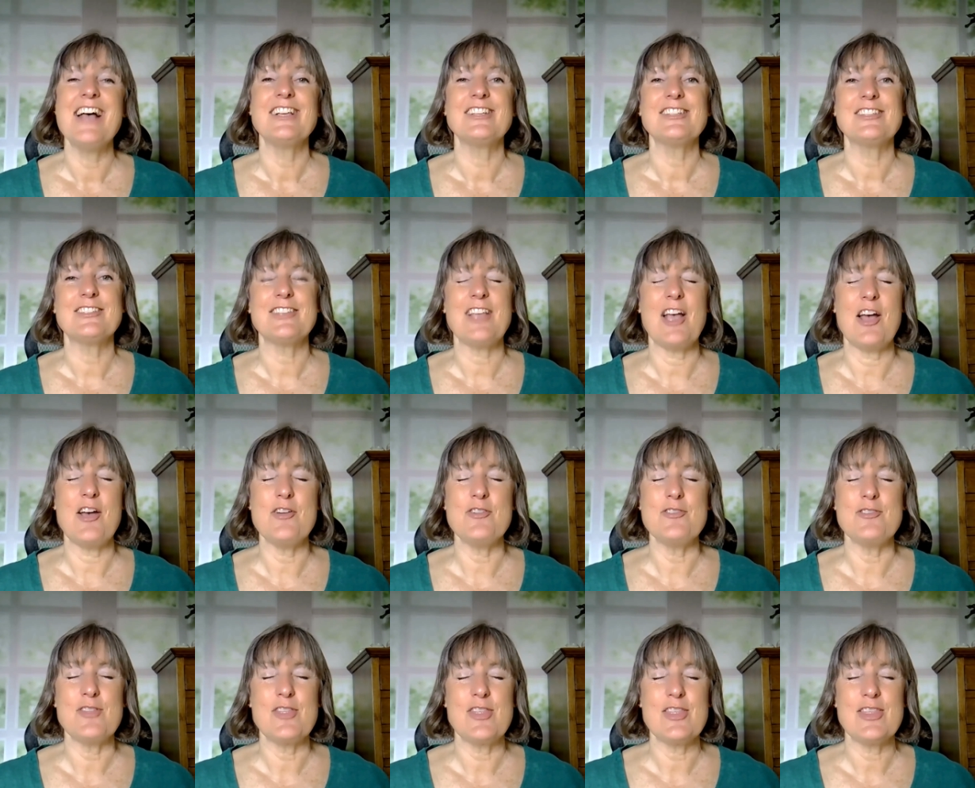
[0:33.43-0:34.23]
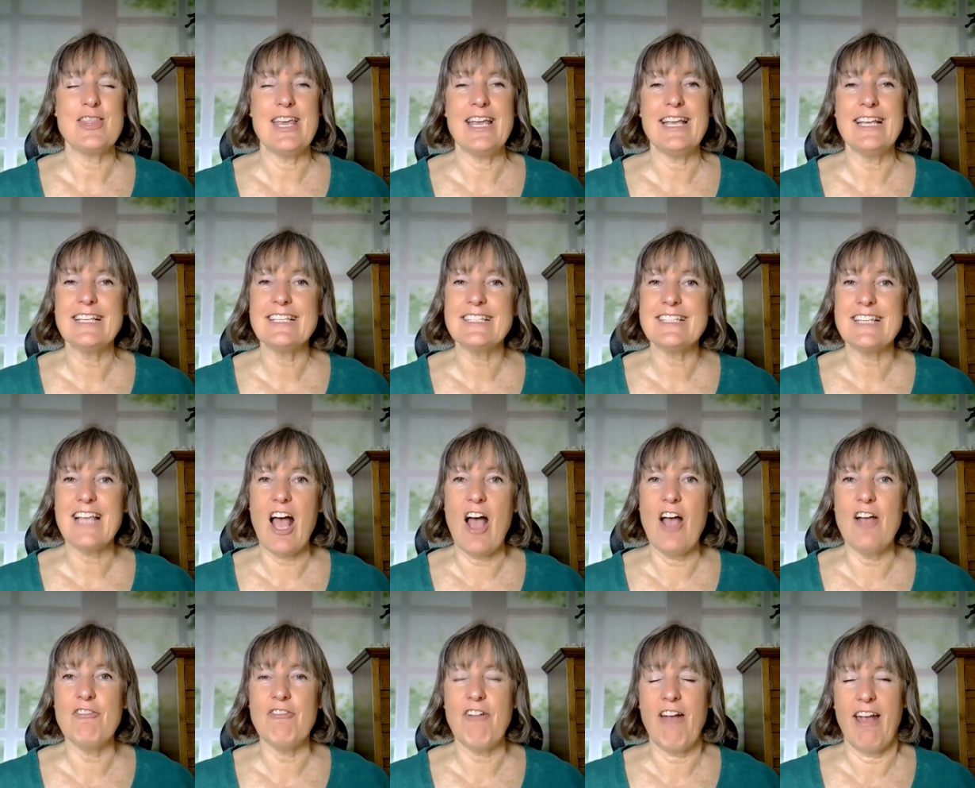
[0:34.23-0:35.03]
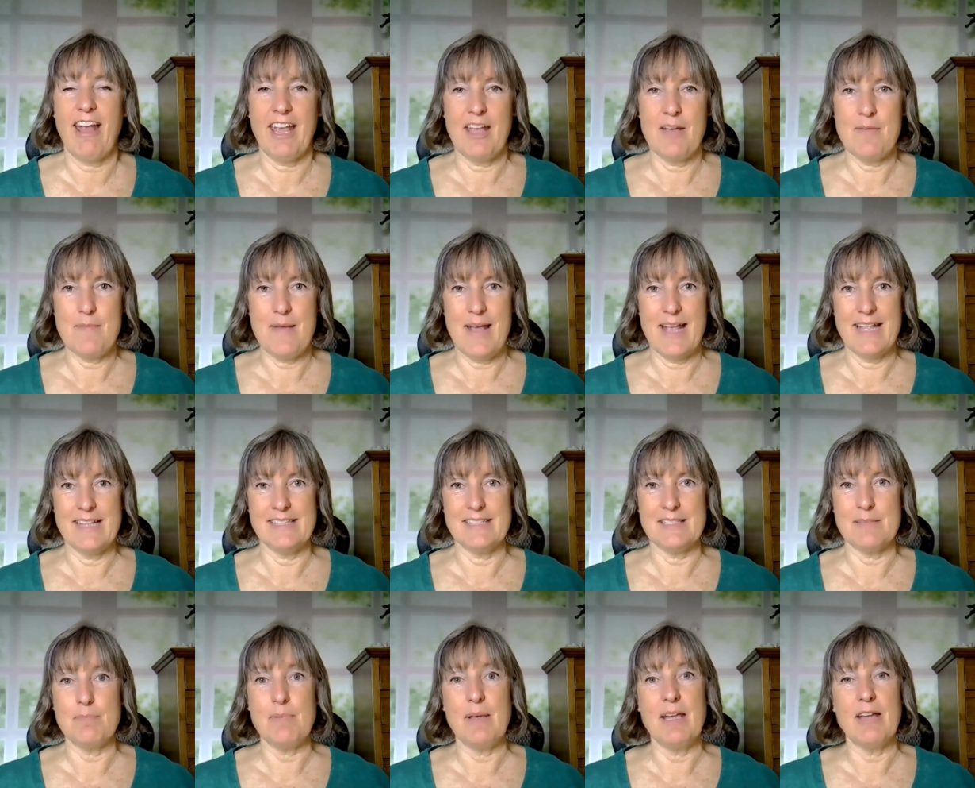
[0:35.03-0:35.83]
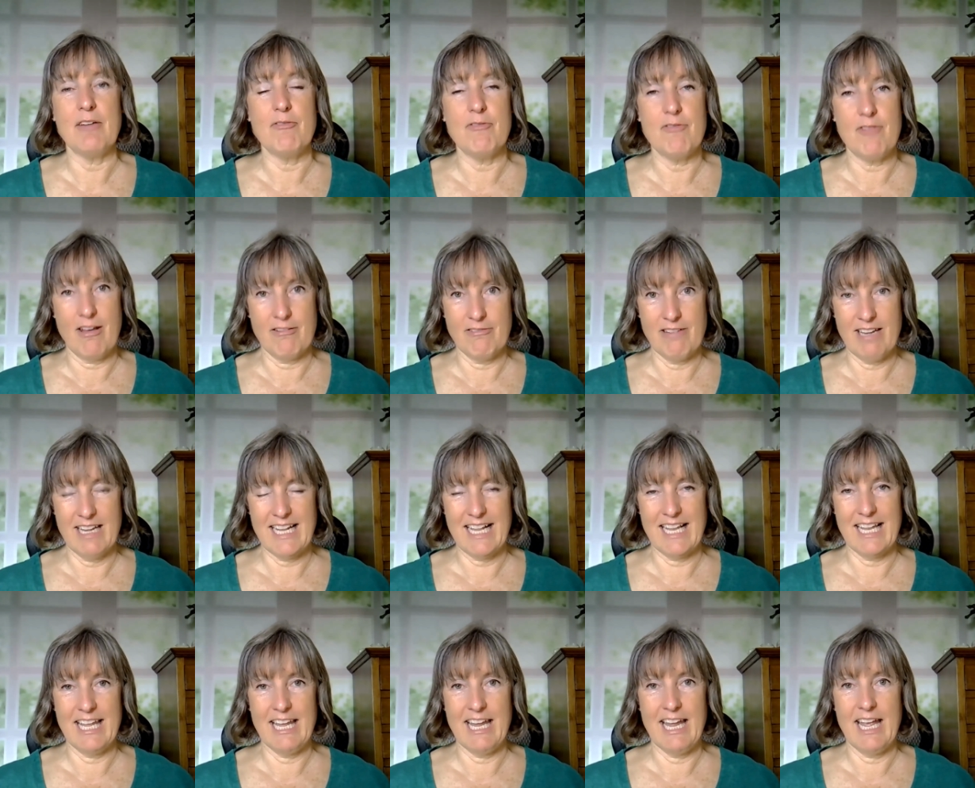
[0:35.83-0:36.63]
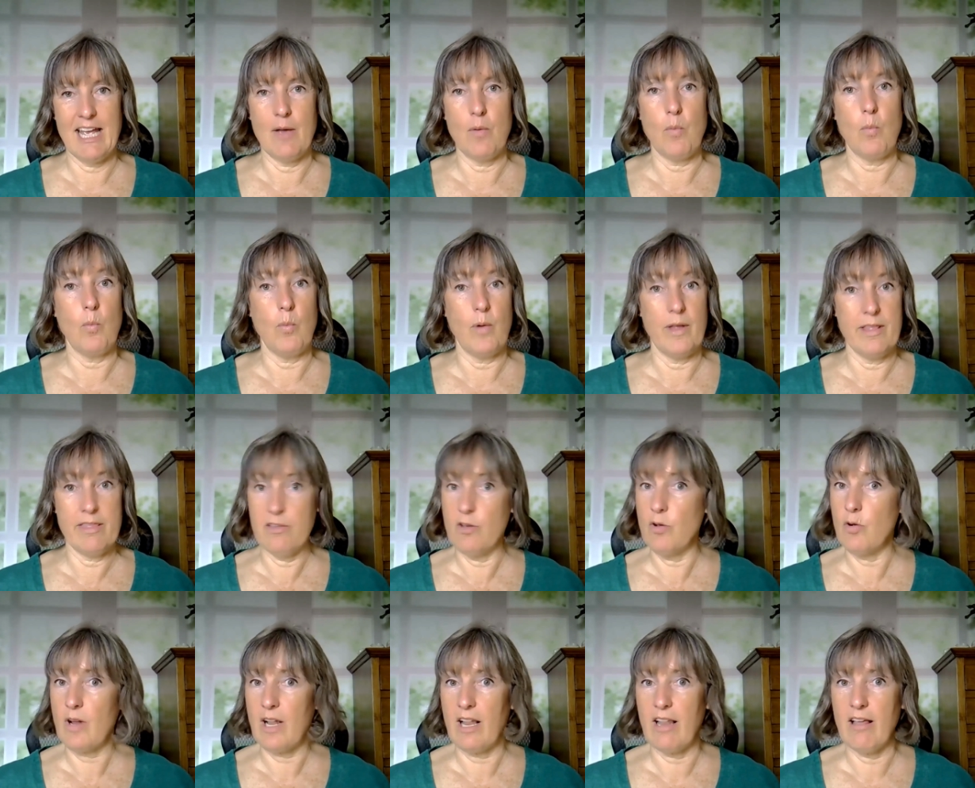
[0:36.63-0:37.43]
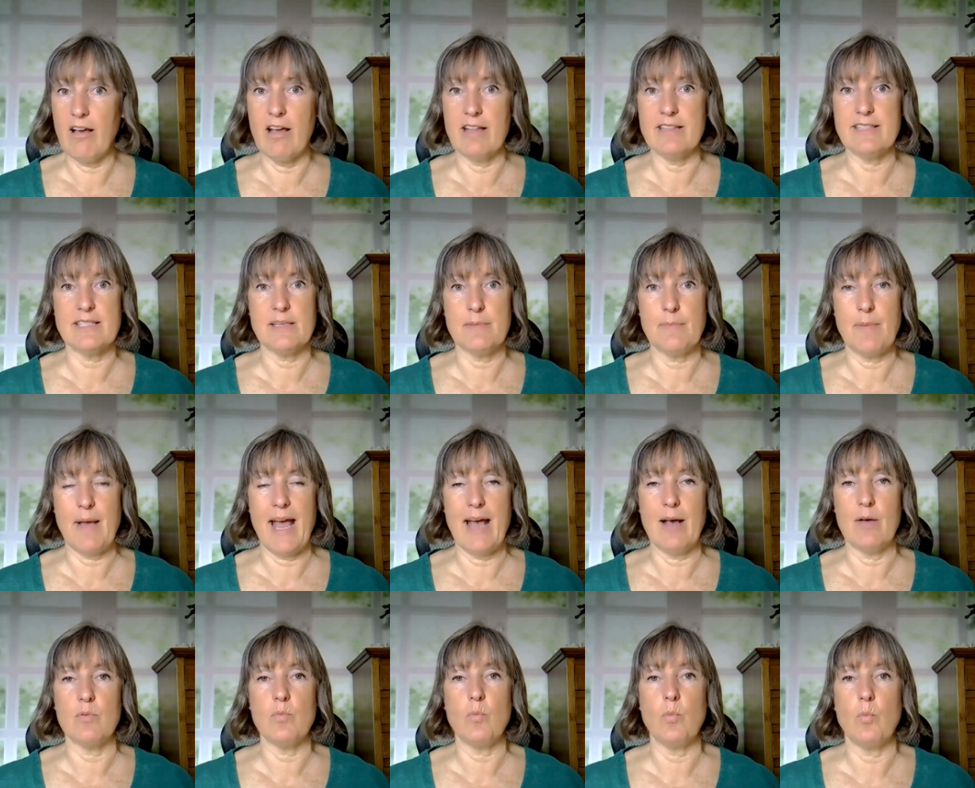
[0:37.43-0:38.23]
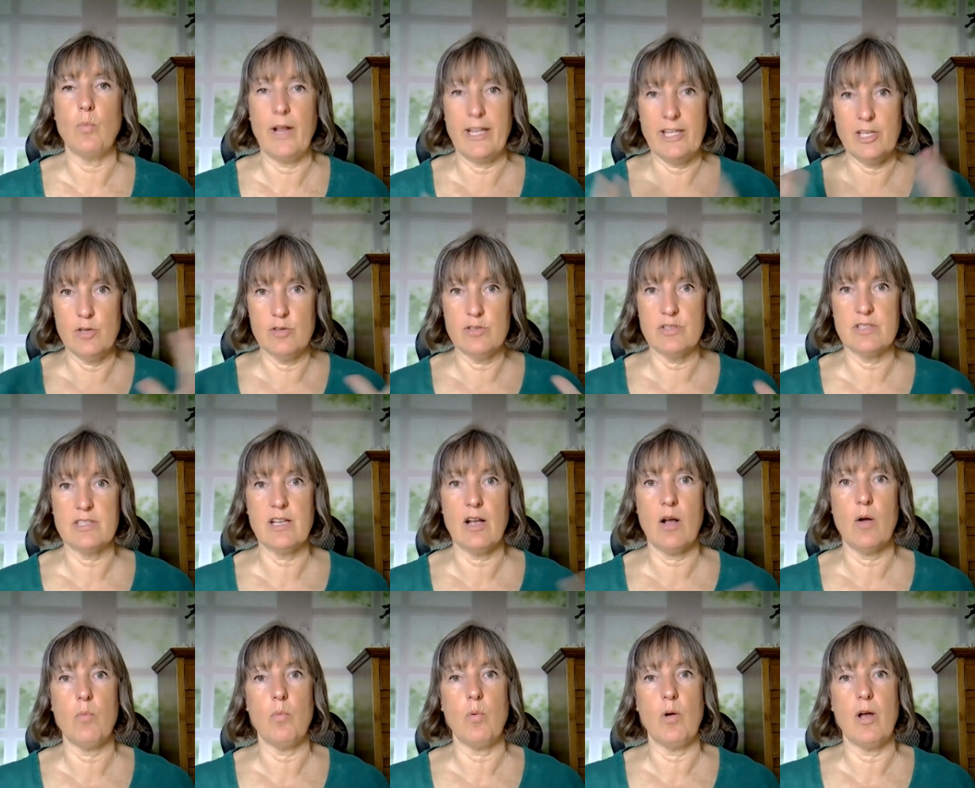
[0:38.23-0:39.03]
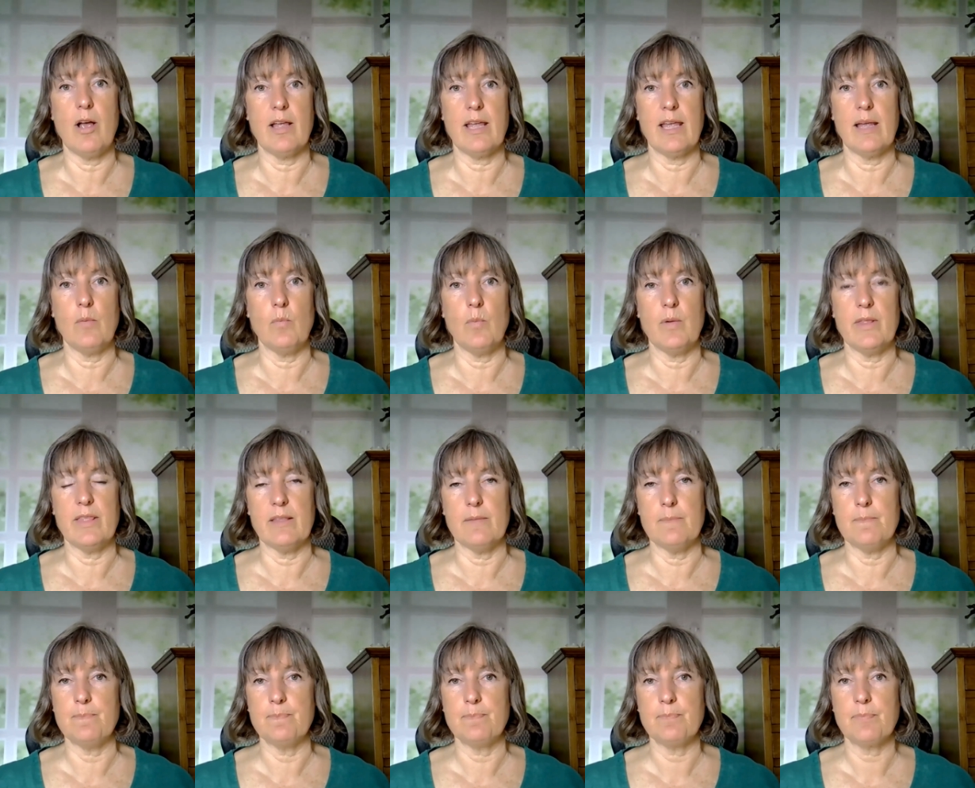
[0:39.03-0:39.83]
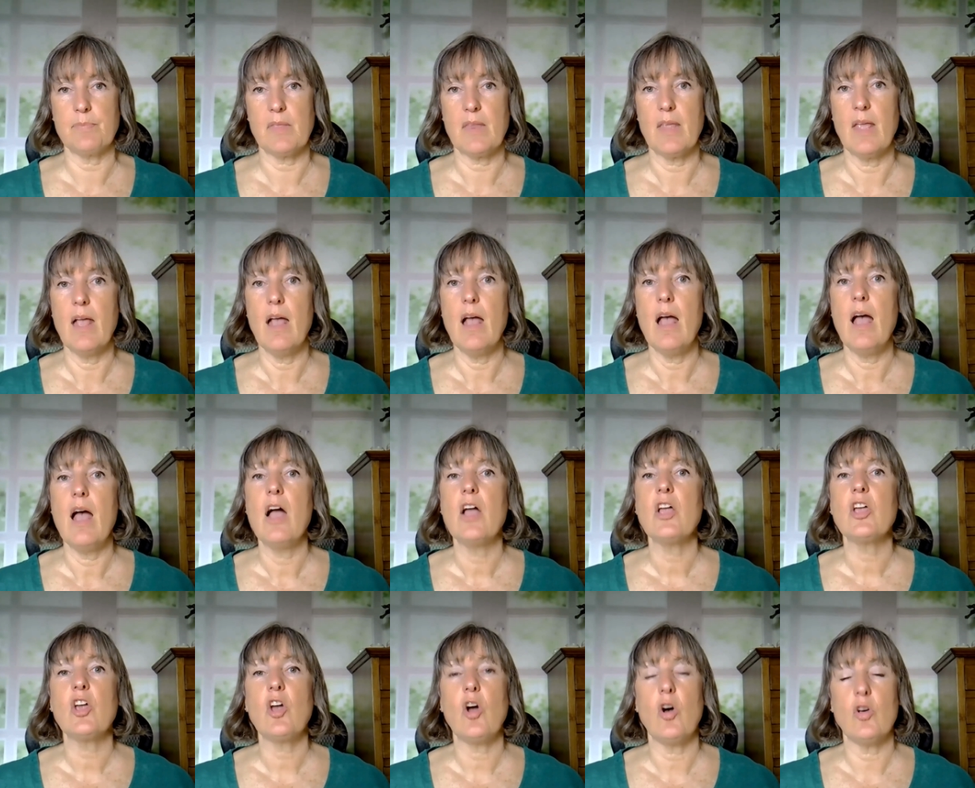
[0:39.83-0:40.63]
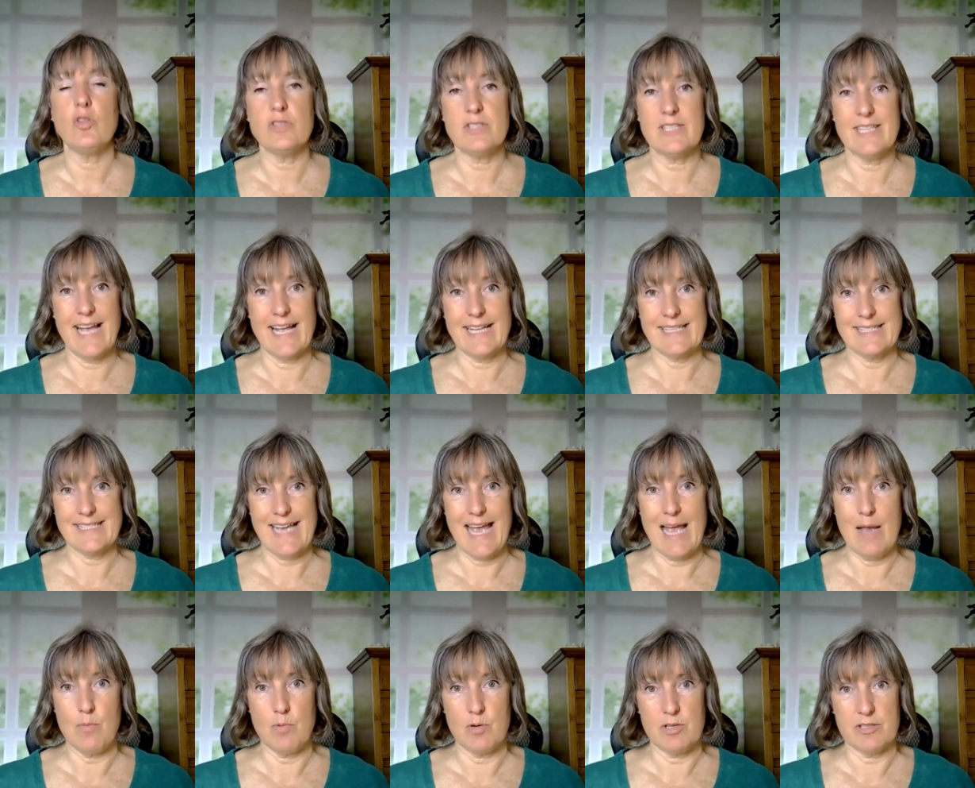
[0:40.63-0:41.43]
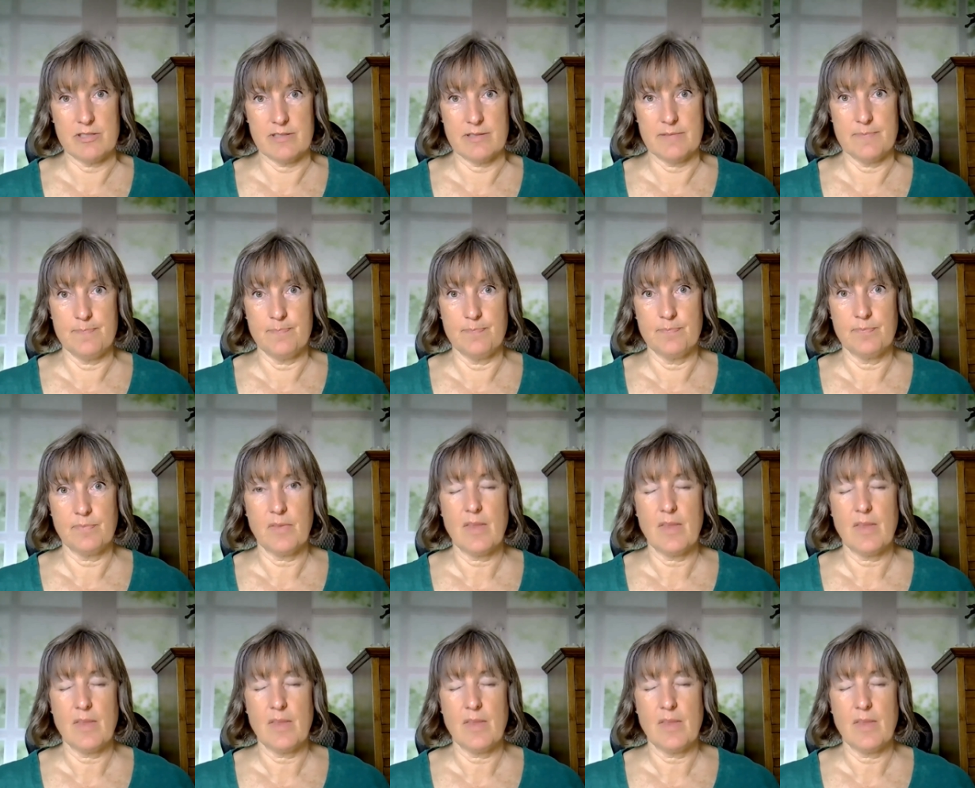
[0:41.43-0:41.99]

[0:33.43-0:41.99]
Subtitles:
So things I recommend being very clear with your client about when you start working with them. Contact hours.